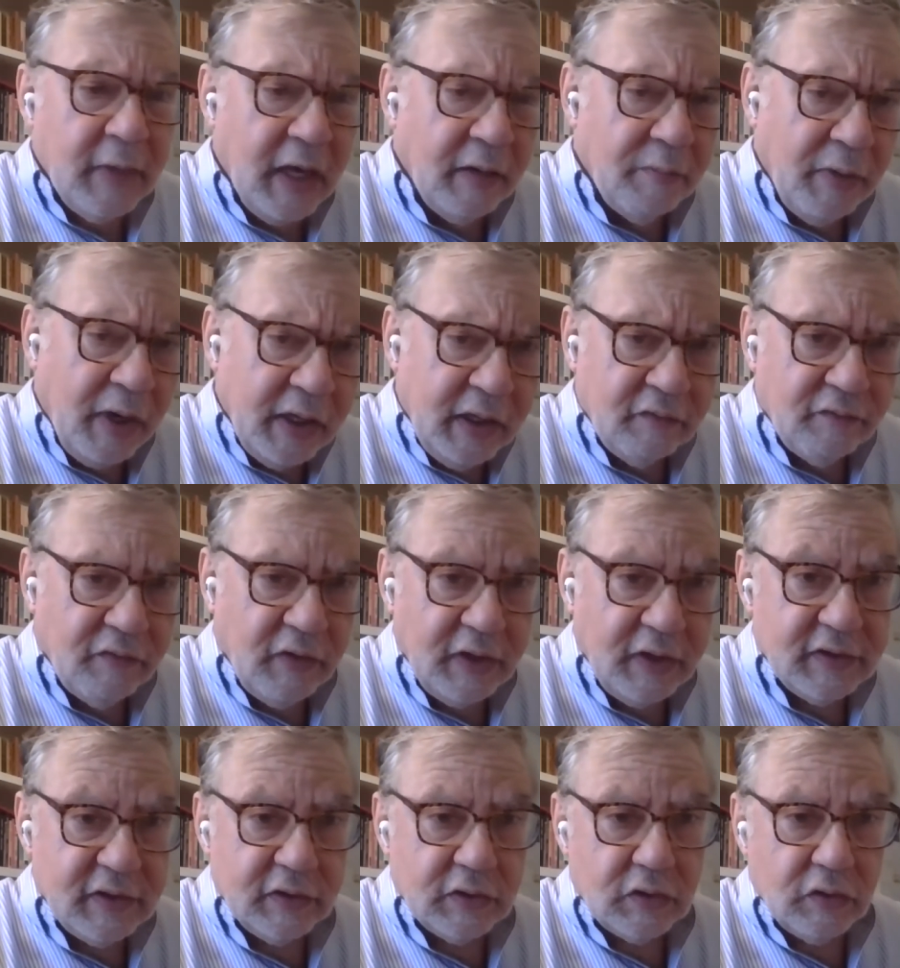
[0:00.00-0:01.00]
and my
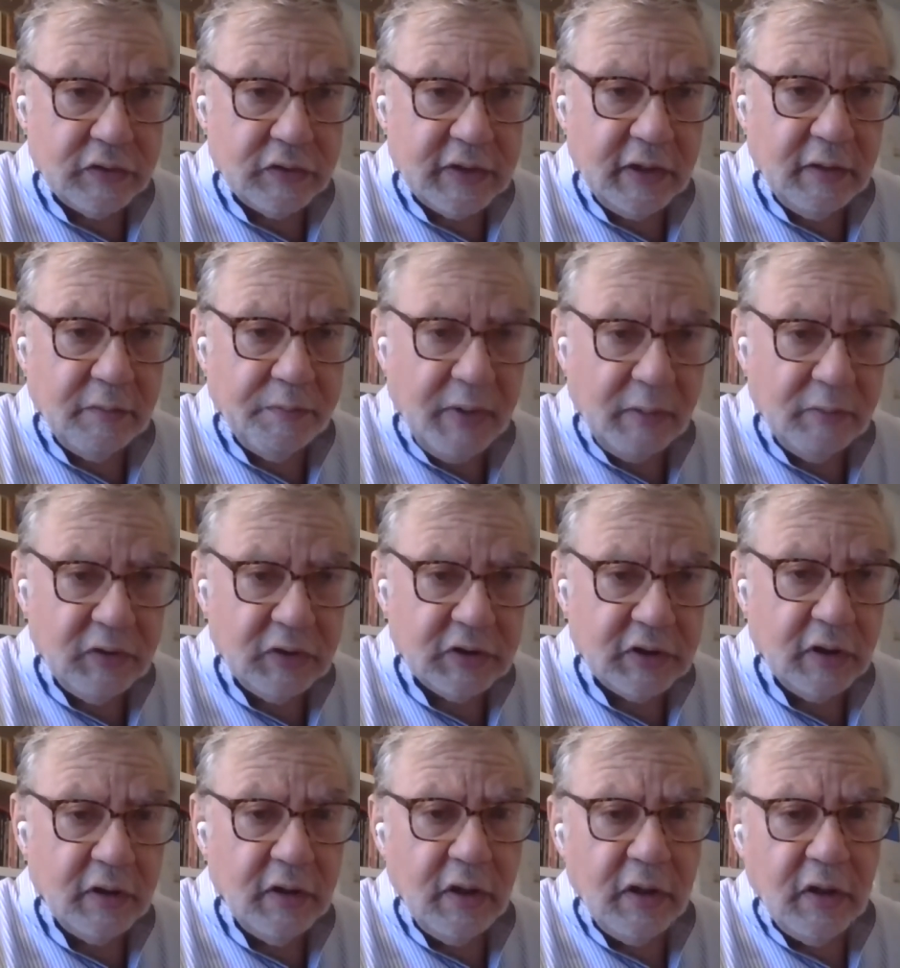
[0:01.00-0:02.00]
advice is to send the
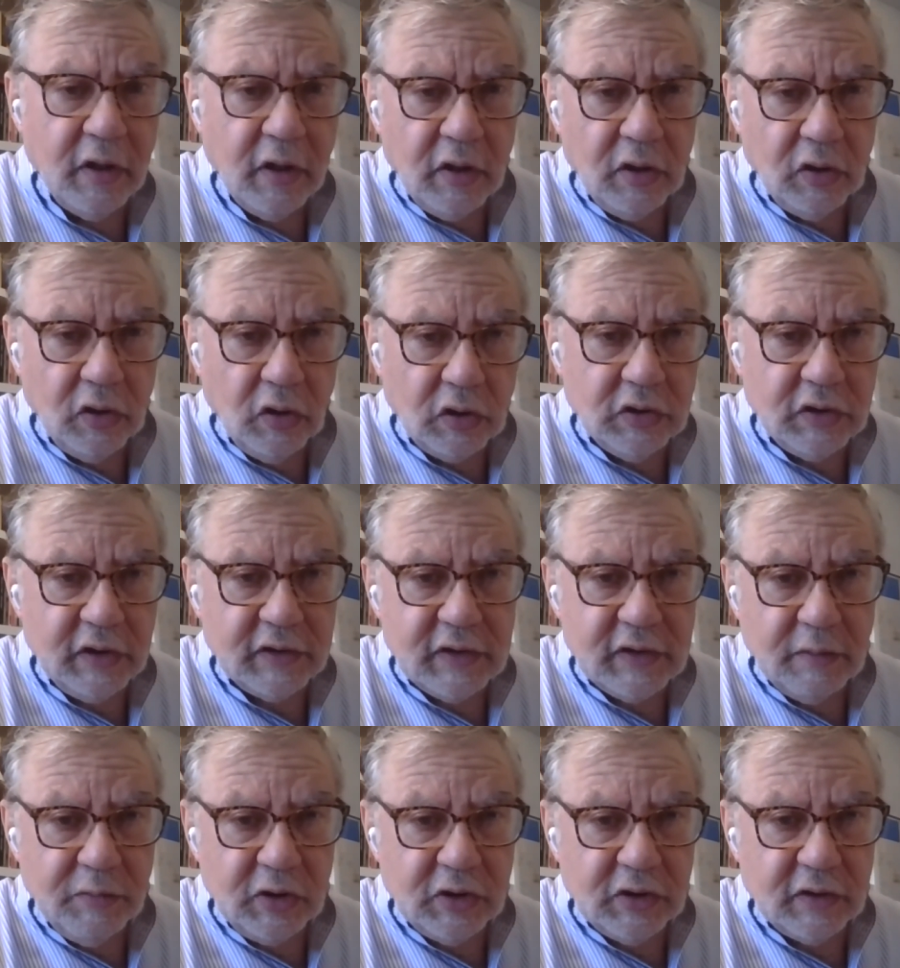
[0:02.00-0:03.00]
publisher not just
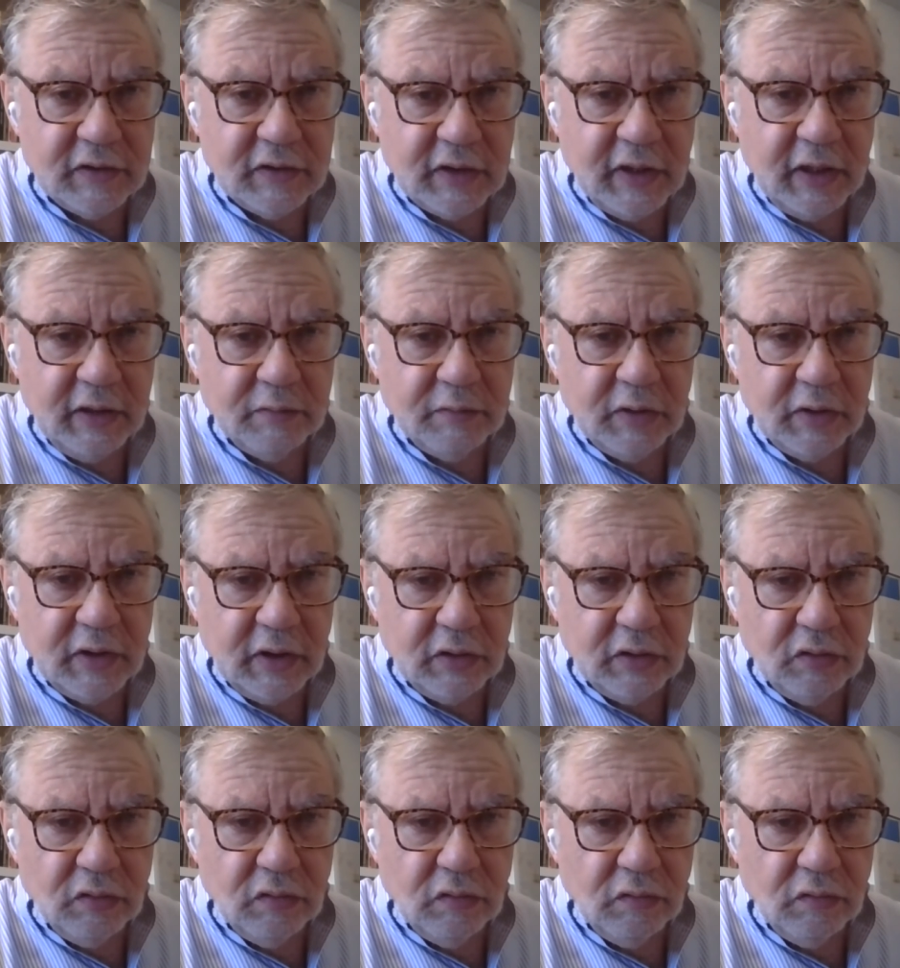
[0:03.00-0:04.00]
the mission statement
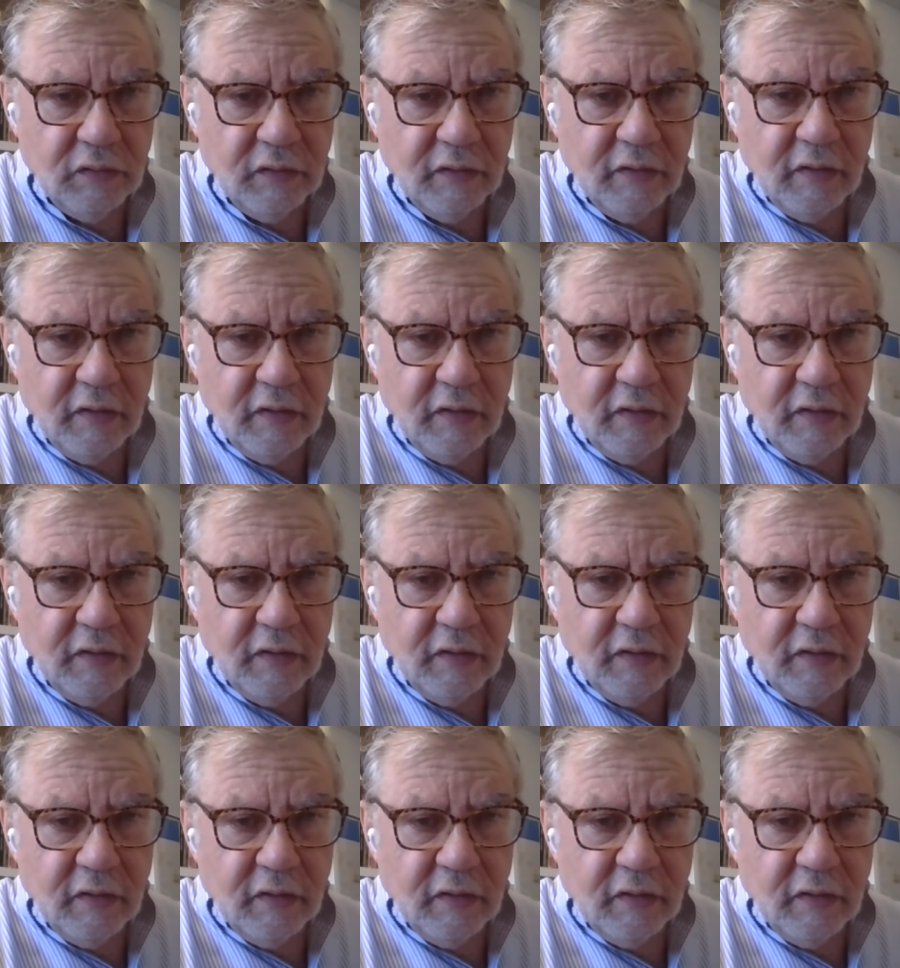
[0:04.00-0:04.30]
that you